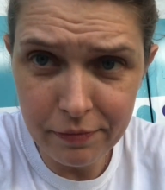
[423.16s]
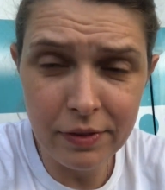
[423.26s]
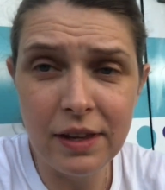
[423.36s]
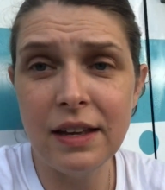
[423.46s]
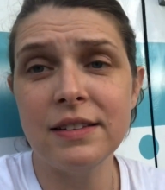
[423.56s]

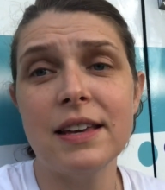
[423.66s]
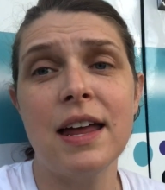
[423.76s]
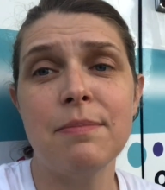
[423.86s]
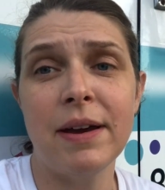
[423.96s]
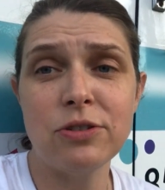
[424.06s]
the
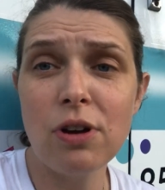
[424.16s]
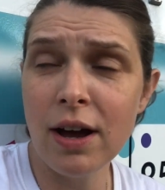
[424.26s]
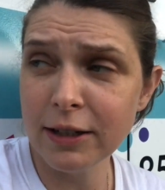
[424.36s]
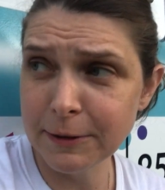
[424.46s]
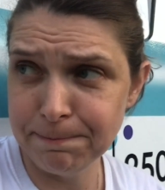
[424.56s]
inside of my
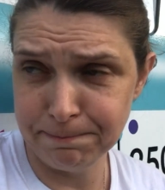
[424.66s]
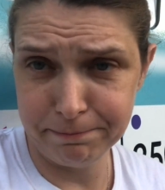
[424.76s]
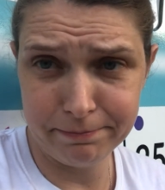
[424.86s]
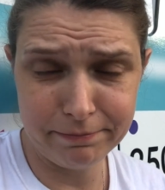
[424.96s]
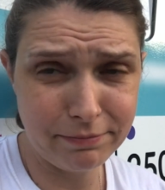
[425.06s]
truck.
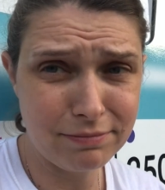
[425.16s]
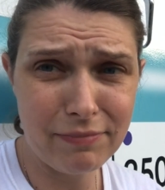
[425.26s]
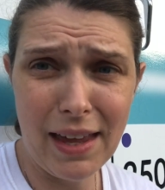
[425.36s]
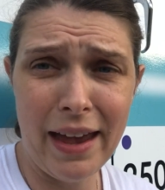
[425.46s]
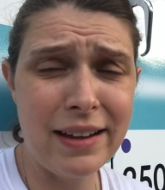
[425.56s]

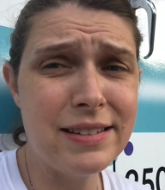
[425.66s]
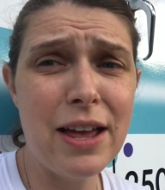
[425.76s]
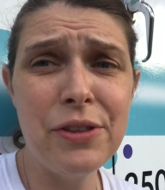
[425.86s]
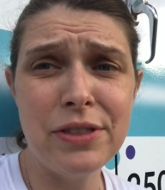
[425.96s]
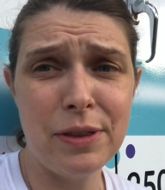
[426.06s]
I could
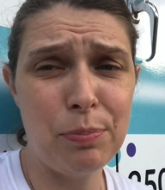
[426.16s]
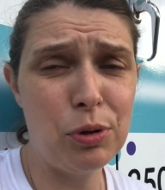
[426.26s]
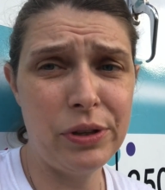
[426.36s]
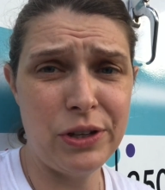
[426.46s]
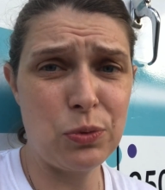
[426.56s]
tell that the
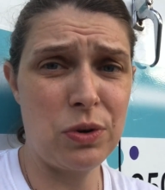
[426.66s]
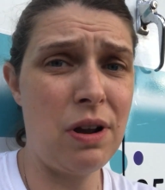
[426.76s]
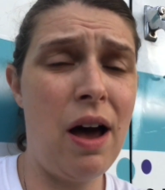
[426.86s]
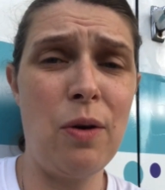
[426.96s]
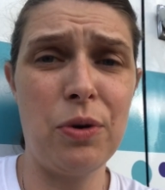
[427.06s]
pulleys were
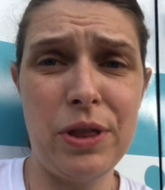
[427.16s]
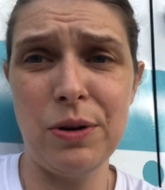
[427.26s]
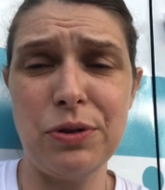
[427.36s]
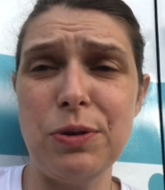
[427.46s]
not where they were